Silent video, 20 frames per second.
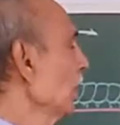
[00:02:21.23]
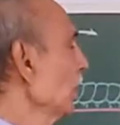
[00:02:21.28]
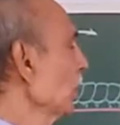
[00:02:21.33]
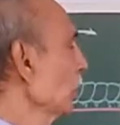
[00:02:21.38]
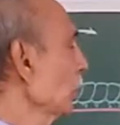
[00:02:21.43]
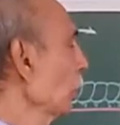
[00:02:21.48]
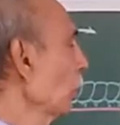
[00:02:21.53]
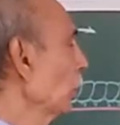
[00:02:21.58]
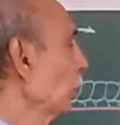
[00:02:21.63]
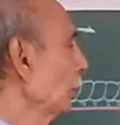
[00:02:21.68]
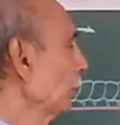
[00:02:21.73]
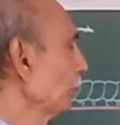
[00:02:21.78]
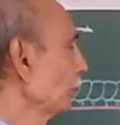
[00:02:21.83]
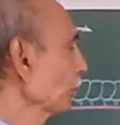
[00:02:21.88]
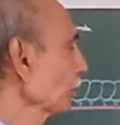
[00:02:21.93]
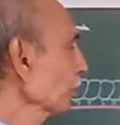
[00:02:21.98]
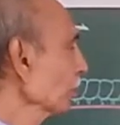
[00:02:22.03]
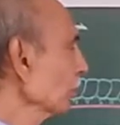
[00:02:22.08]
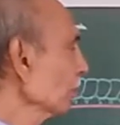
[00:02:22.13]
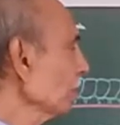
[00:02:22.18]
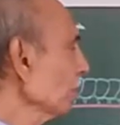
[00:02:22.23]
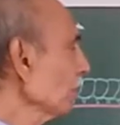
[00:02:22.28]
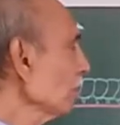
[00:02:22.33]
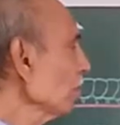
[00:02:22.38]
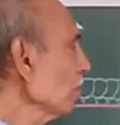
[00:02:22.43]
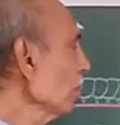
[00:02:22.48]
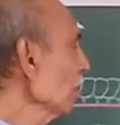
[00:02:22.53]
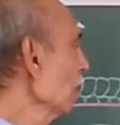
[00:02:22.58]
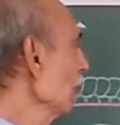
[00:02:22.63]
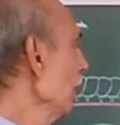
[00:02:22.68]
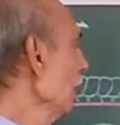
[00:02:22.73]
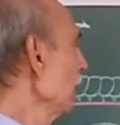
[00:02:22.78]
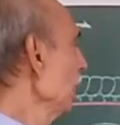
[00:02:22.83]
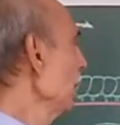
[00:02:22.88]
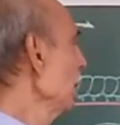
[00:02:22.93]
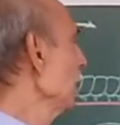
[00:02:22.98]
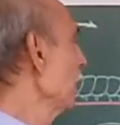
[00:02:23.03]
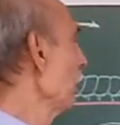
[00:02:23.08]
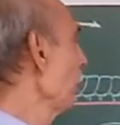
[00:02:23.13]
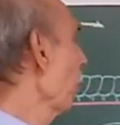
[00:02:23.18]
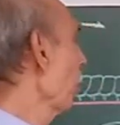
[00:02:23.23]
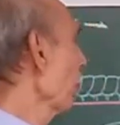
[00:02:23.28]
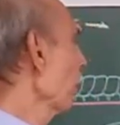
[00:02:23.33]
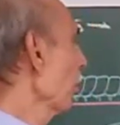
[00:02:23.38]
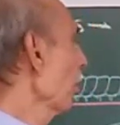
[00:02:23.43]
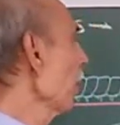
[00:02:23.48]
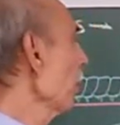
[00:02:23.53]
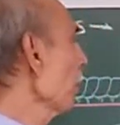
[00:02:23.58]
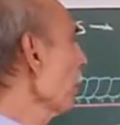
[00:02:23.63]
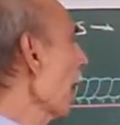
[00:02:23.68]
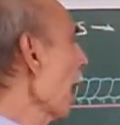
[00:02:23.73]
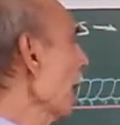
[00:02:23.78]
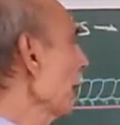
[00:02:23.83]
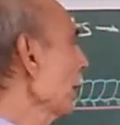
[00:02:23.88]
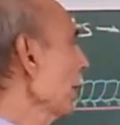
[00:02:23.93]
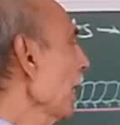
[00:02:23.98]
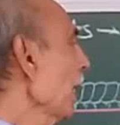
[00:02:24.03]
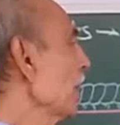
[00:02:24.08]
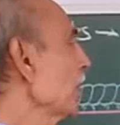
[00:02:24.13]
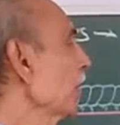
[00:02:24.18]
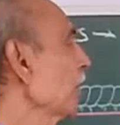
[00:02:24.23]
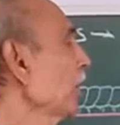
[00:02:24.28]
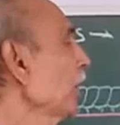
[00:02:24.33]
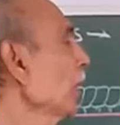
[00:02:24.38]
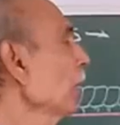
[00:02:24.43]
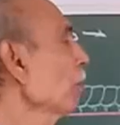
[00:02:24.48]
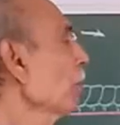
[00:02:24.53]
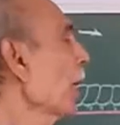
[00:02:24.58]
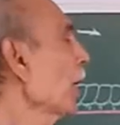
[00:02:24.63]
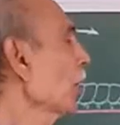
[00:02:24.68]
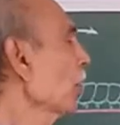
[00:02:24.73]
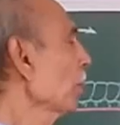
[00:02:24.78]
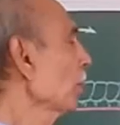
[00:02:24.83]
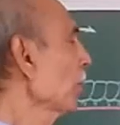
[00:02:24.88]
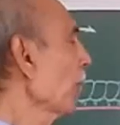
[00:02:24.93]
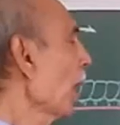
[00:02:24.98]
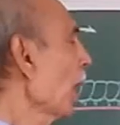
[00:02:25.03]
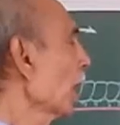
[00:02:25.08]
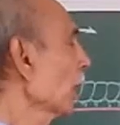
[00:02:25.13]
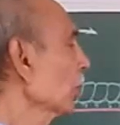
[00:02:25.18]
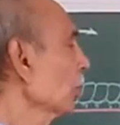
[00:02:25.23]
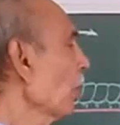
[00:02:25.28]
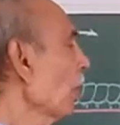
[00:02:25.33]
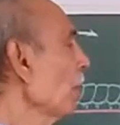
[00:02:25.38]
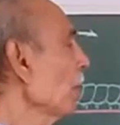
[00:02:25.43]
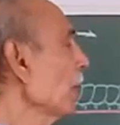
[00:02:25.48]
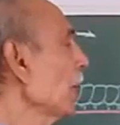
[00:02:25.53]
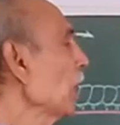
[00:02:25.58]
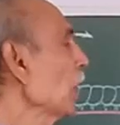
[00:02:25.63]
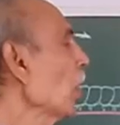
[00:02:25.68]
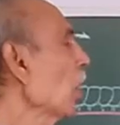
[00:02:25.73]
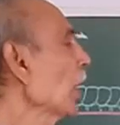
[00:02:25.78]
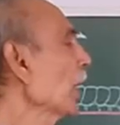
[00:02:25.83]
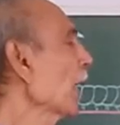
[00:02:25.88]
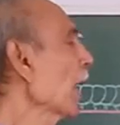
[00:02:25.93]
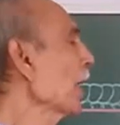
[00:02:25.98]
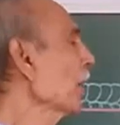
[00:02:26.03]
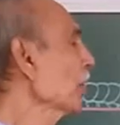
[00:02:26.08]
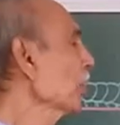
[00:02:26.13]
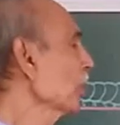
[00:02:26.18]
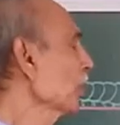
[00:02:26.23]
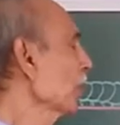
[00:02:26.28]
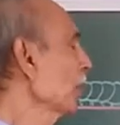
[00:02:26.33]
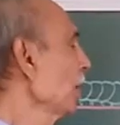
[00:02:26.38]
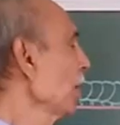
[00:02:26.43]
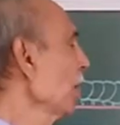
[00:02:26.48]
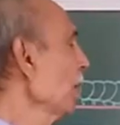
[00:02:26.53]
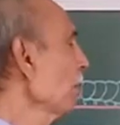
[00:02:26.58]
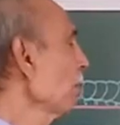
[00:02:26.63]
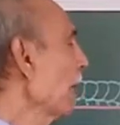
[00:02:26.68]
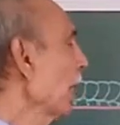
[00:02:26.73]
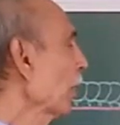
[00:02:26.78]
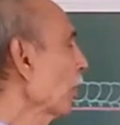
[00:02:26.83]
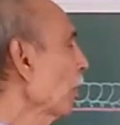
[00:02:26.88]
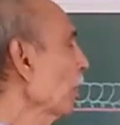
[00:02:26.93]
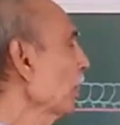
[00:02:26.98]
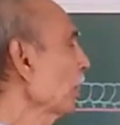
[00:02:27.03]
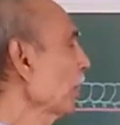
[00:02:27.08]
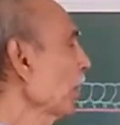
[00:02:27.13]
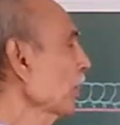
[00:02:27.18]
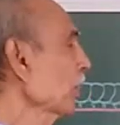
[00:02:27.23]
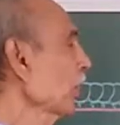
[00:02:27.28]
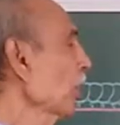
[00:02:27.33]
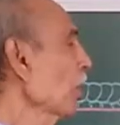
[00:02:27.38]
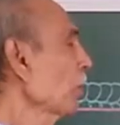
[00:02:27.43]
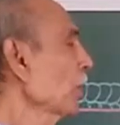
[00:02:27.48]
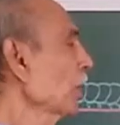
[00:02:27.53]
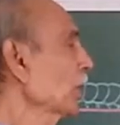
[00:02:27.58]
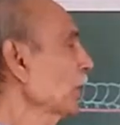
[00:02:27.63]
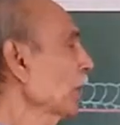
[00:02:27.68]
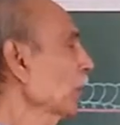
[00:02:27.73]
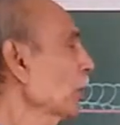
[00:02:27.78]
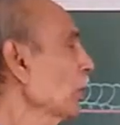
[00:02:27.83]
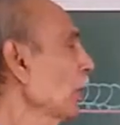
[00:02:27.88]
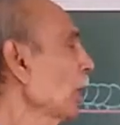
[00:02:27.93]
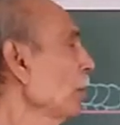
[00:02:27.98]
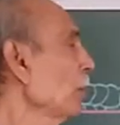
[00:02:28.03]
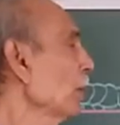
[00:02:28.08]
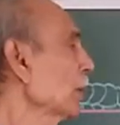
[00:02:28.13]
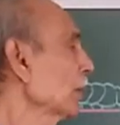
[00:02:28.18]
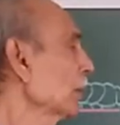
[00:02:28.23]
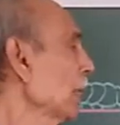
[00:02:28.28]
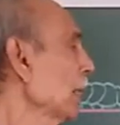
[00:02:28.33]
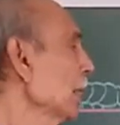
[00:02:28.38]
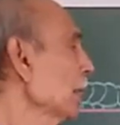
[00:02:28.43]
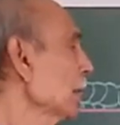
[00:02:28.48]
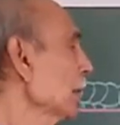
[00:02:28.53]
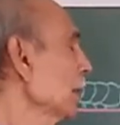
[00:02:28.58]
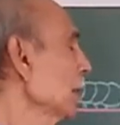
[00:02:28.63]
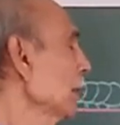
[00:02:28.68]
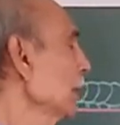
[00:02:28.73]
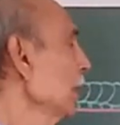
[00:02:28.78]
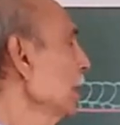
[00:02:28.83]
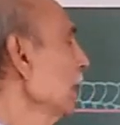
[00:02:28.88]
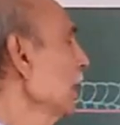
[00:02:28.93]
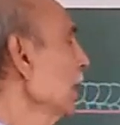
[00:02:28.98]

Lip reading: So, the forward part, anterior part of the earthworm elongates by contraction of the circular muscles,